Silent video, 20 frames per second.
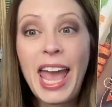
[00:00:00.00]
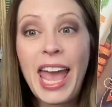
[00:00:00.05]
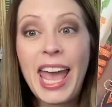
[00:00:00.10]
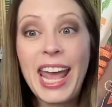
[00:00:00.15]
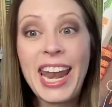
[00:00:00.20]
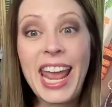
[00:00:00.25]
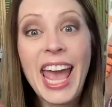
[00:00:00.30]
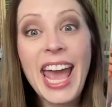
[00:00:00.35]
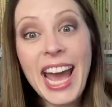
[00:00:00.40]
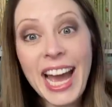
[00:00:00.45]

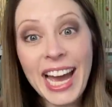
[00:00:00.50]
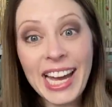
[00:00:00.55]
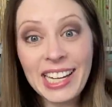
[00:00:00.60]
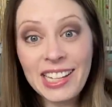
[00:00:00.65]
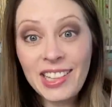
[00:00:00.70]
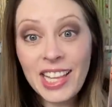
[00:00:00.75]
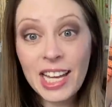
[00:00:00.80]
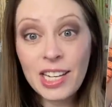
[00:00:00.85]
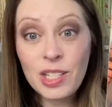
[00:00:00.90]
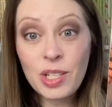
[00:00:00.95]
and
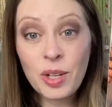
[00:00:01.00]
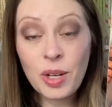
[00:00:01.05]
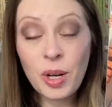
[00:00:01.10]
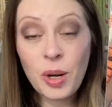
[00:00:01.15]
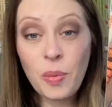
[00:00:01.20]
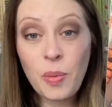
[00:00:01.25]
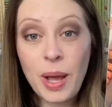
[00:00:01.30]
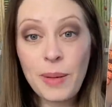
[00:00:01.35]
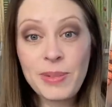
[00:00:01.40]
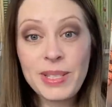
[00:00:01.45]
added that to
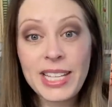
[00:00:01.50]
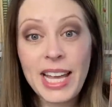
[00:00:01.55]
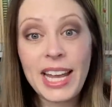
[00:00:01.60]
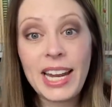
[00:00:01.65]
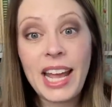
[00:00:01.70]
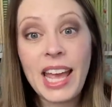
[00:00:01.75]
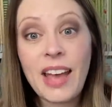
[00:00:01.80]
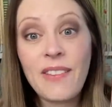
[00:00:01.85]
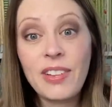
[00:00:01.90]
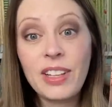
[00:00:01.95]
her
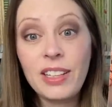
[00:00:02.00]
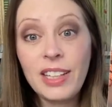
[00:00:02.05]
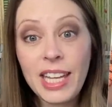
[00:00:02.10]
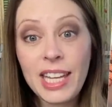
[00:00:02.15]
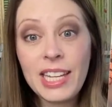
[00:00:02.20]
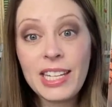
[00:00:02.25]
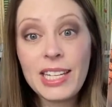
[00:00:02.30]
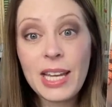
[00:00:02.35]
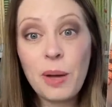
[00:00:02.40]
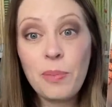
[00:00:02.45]
website. I have a
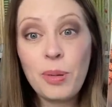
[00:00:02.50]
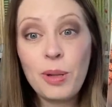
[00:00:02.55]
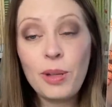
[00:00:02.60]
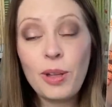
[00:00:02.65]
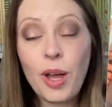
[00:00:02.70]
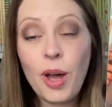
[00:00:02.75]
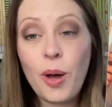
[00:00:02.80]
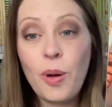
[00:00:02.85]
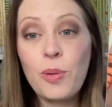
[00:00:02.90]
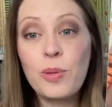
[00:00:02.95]
link down
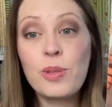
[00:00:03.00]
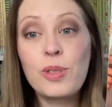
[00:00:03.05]
below.